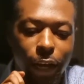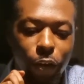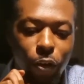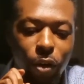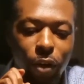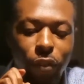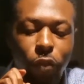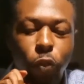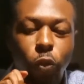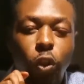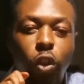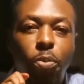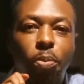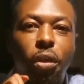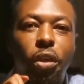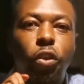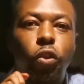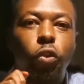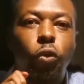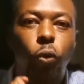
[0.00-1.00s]
you have to
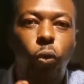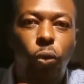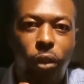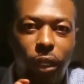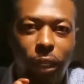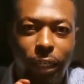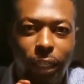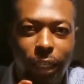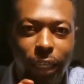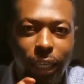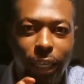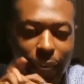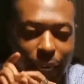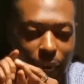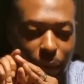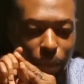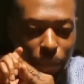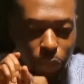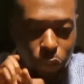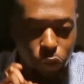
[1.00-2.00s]
speak soothingly,
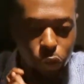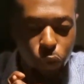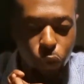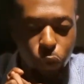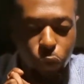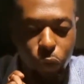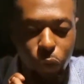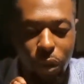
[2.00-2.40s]
and number two,